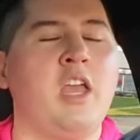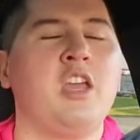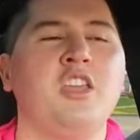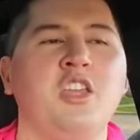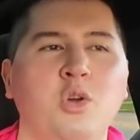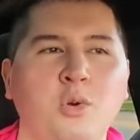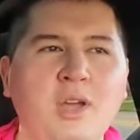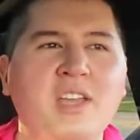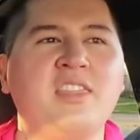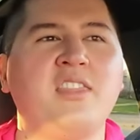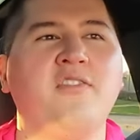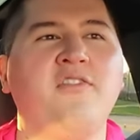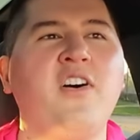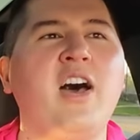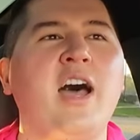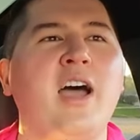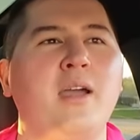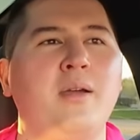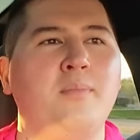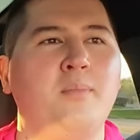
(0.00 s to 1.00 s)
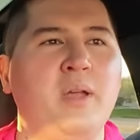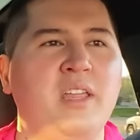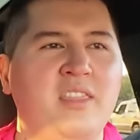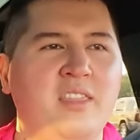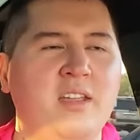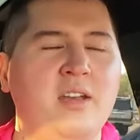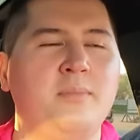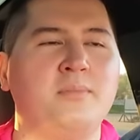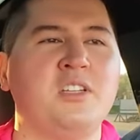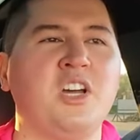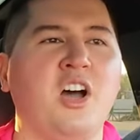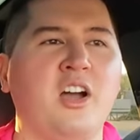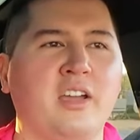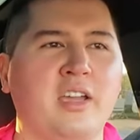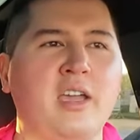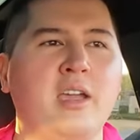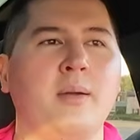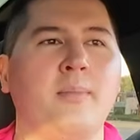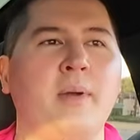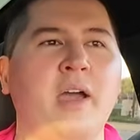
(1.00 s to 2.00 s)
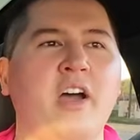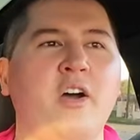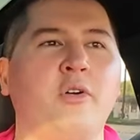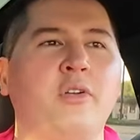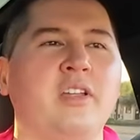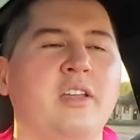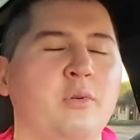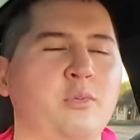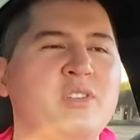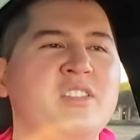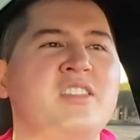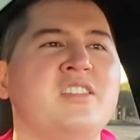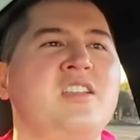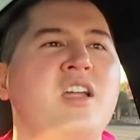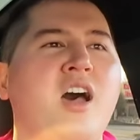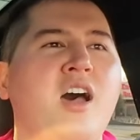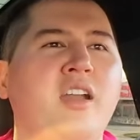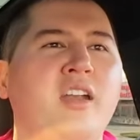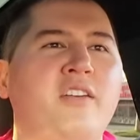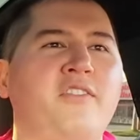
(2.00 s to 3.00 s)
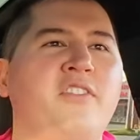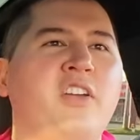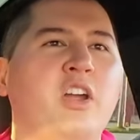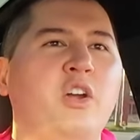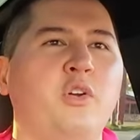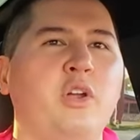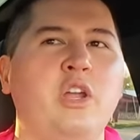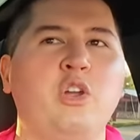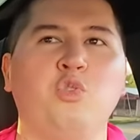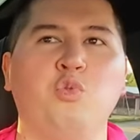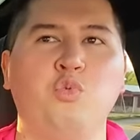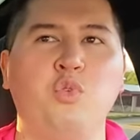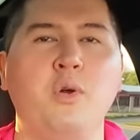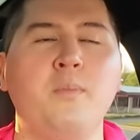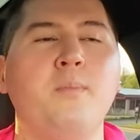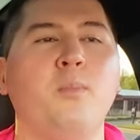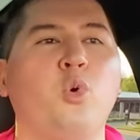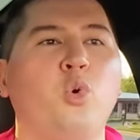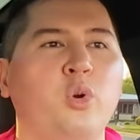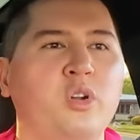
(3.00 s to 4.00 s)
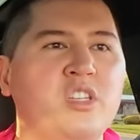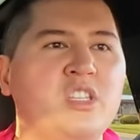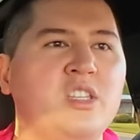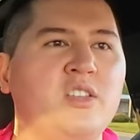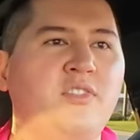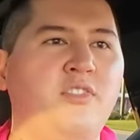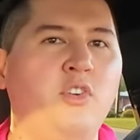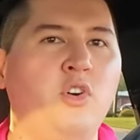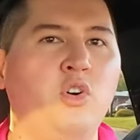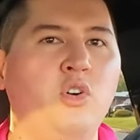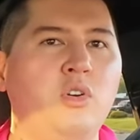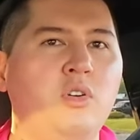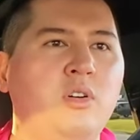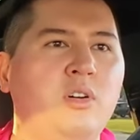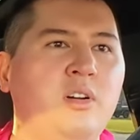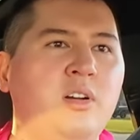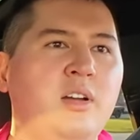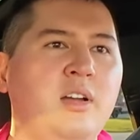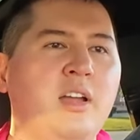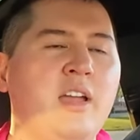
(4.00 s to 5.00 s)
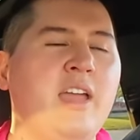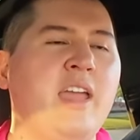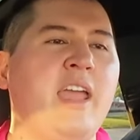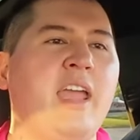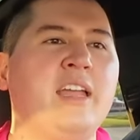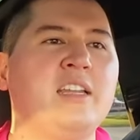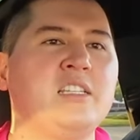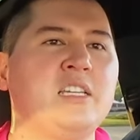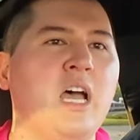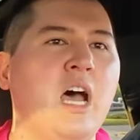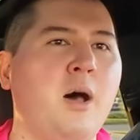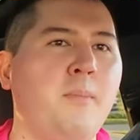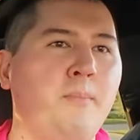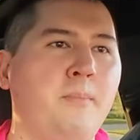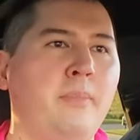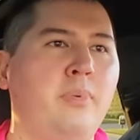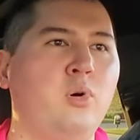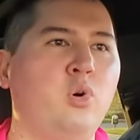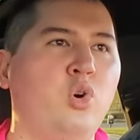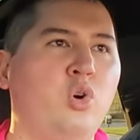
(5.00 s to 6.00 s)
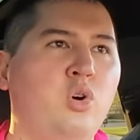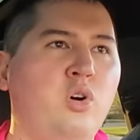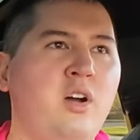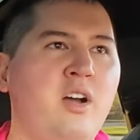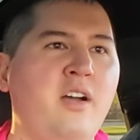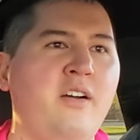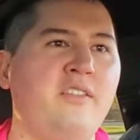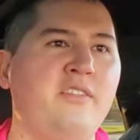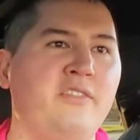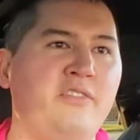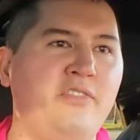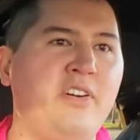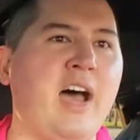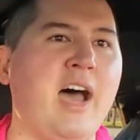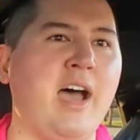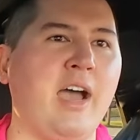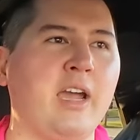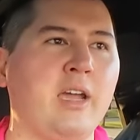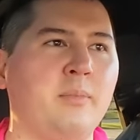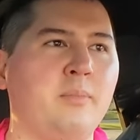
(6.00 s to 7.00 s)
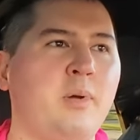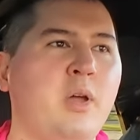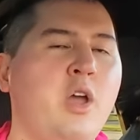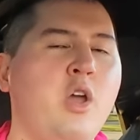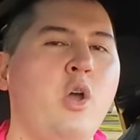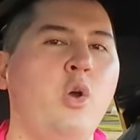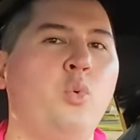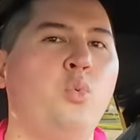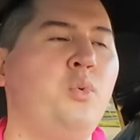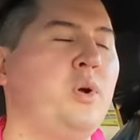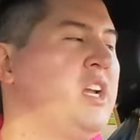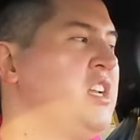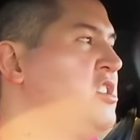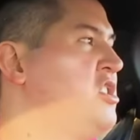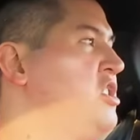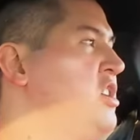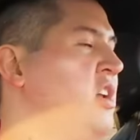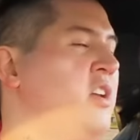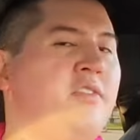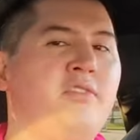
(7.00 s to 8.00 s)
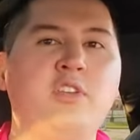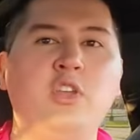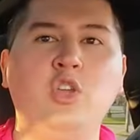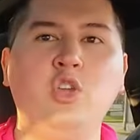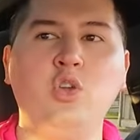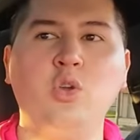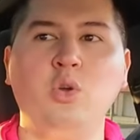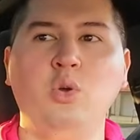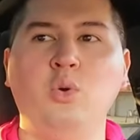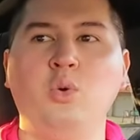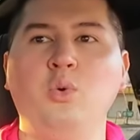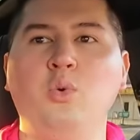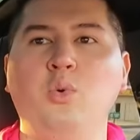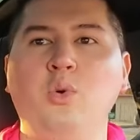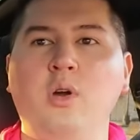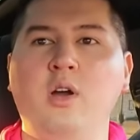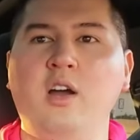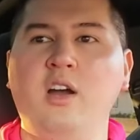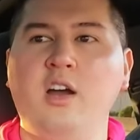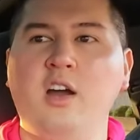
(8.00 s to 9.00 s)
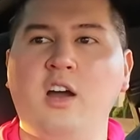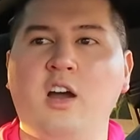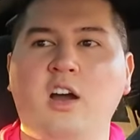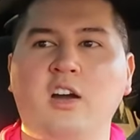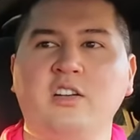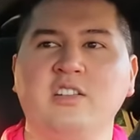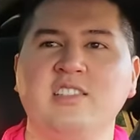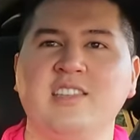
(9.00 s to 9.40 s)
You get the vibe that I'm talking about. It was not a very remorseful and humble vibe, which, if you are